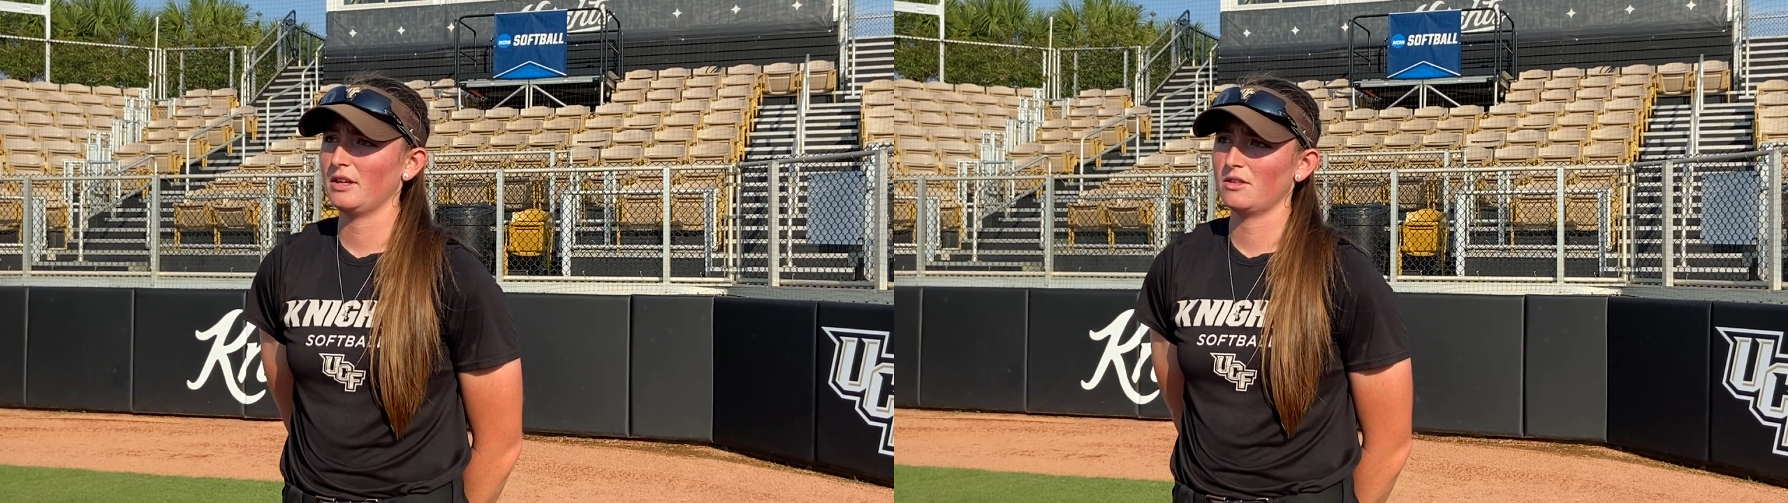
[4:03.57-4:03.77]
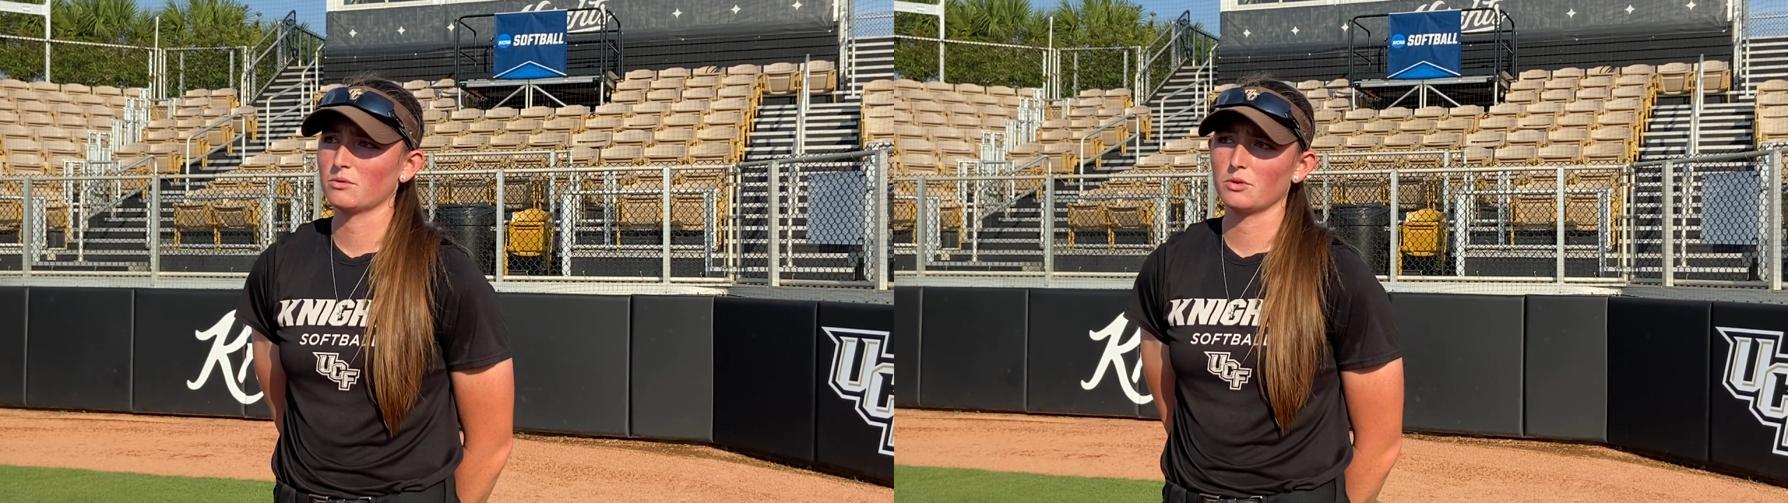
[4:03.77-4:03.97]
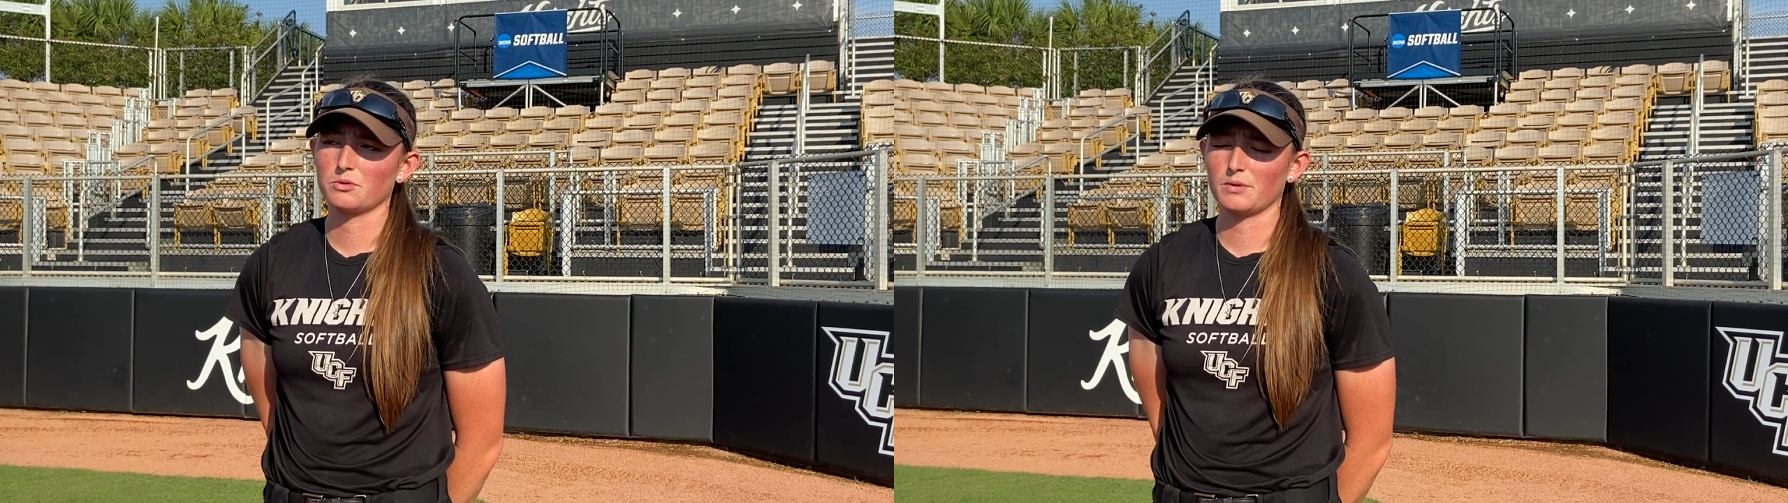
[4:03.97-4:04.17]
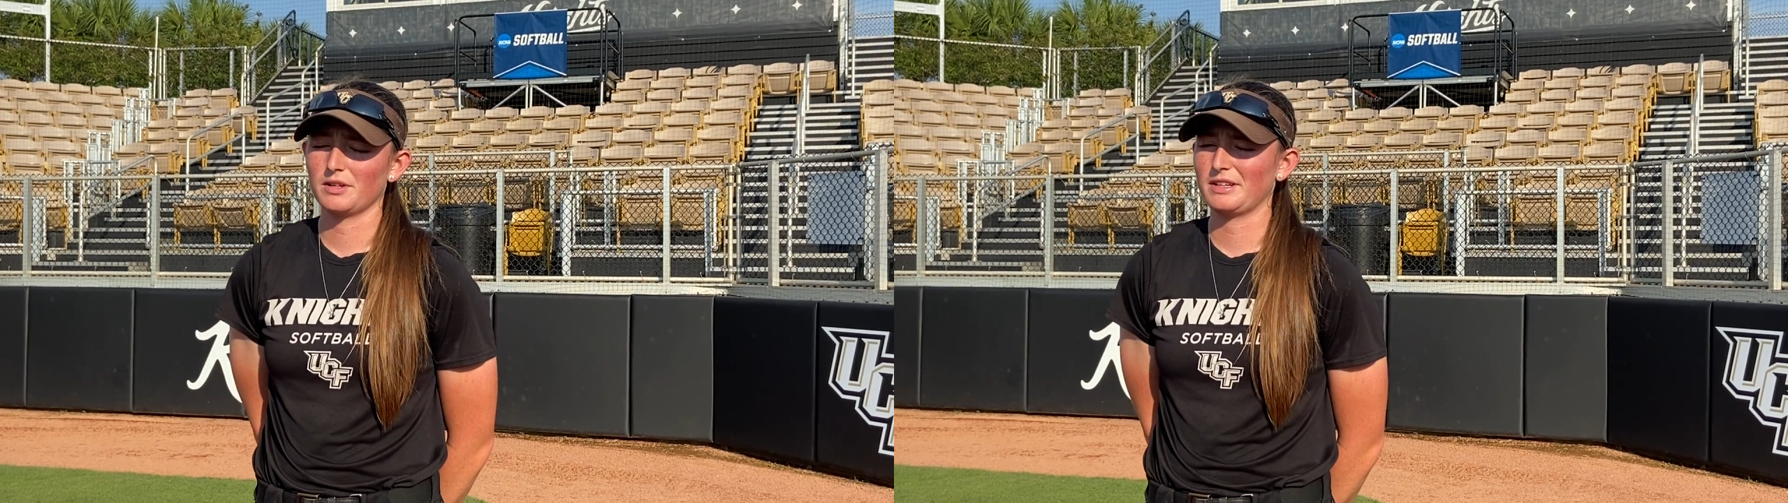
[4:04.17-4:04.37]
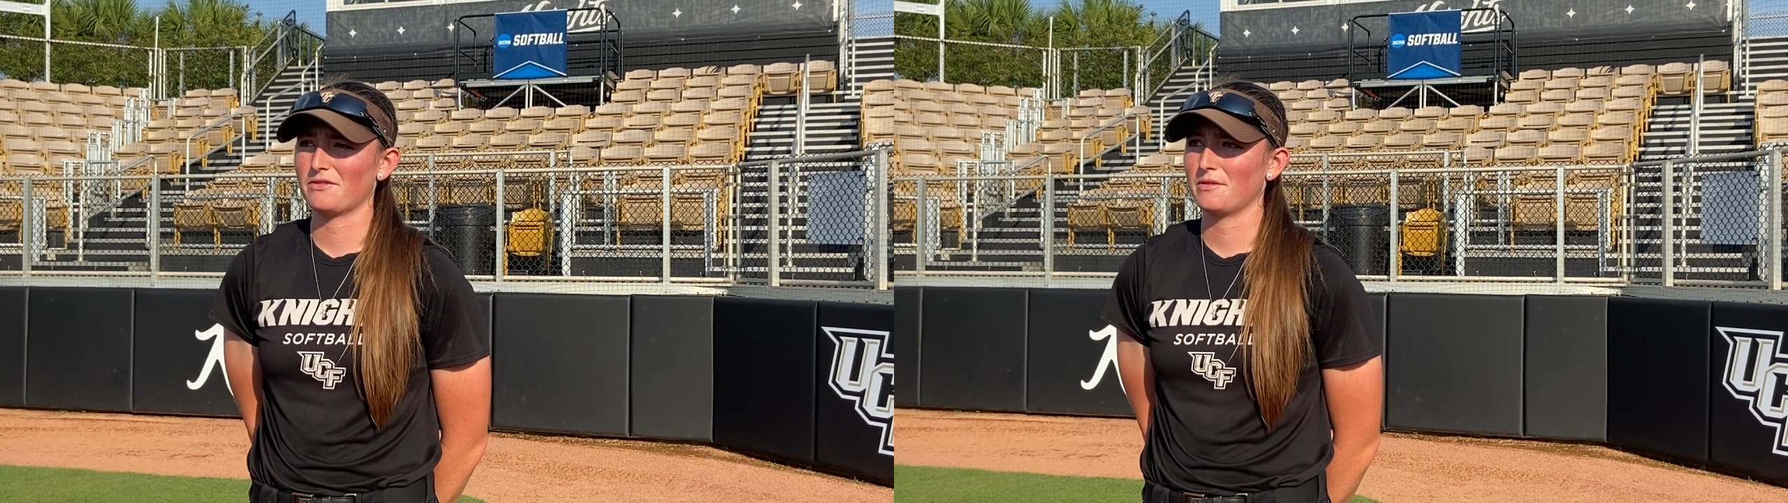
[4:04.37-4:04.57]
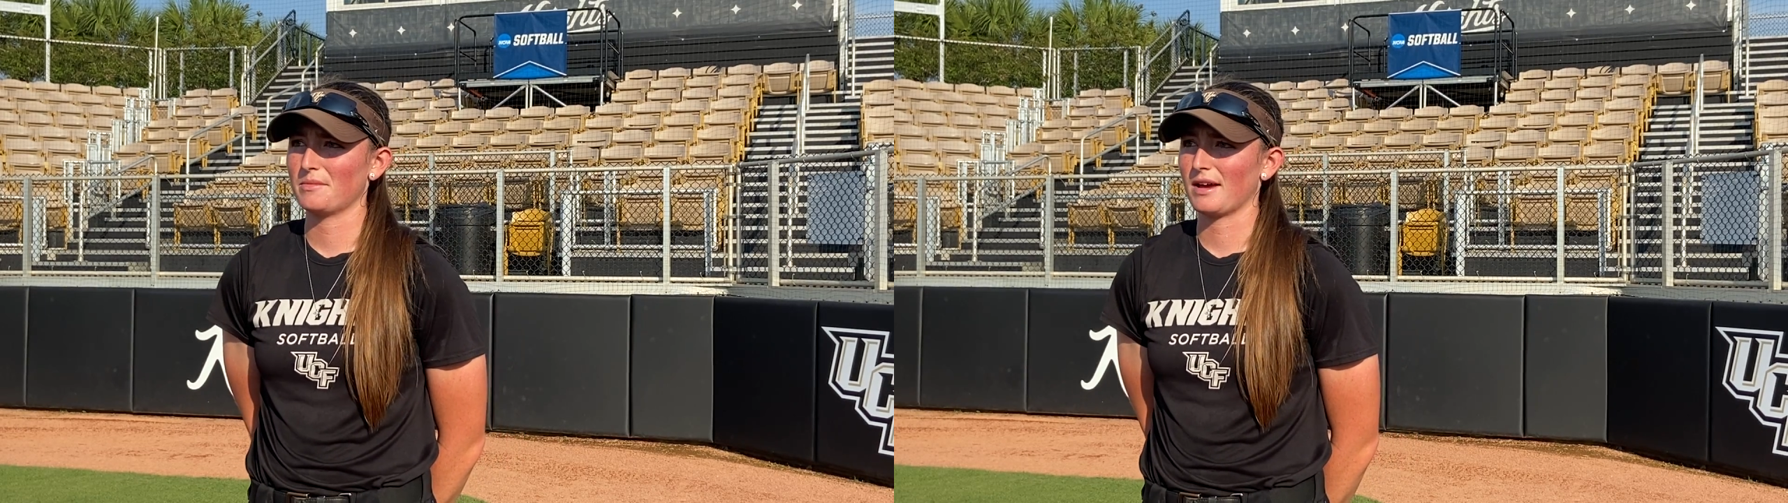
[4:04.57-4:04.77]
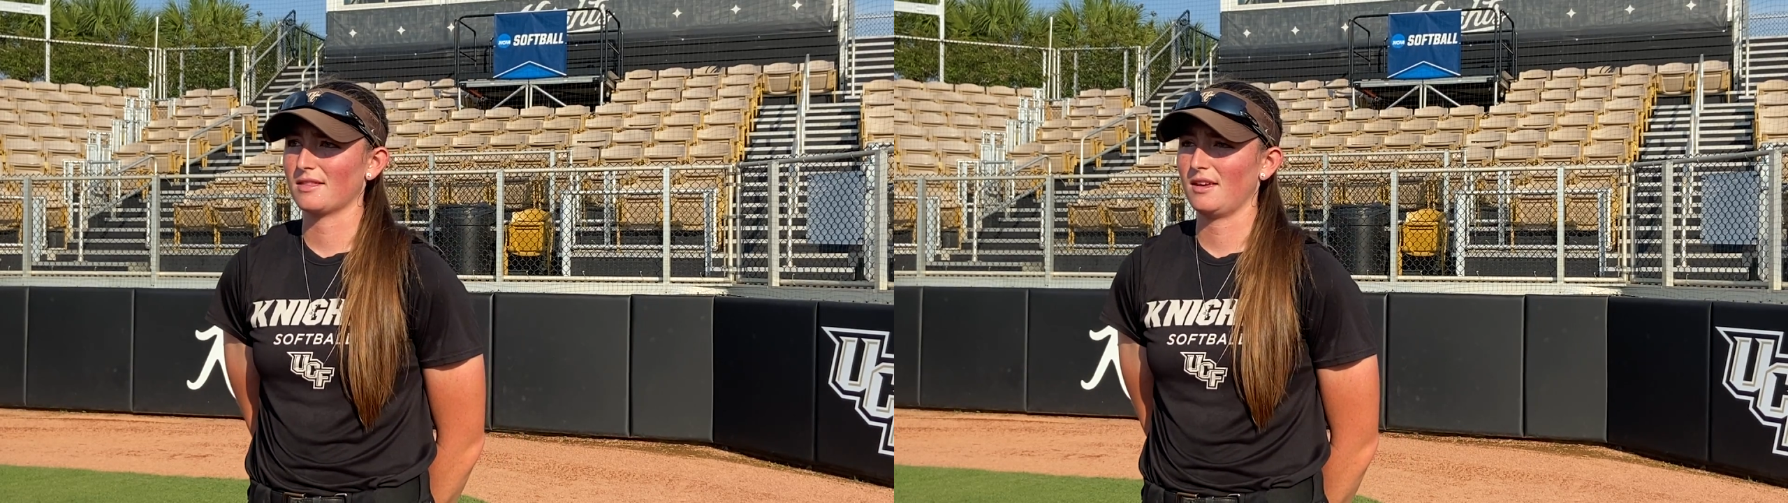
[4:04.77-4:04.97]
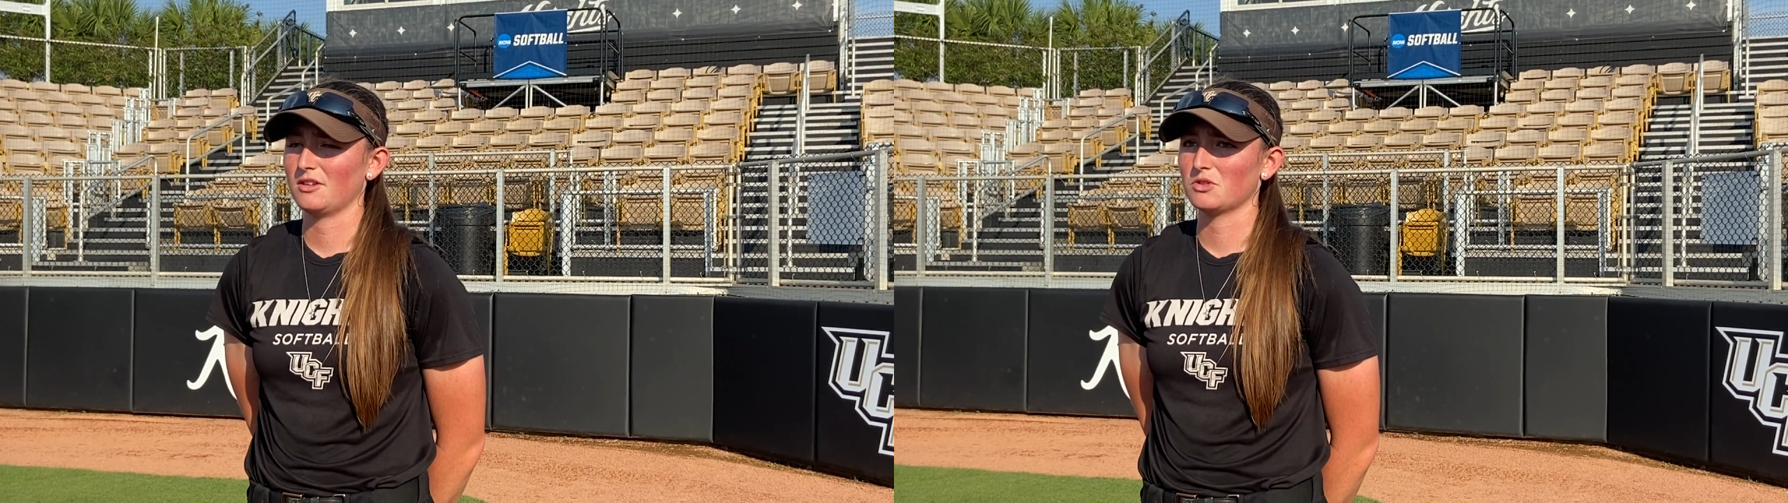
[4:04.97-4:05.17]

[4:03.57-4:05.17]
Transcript: The rules were different back then,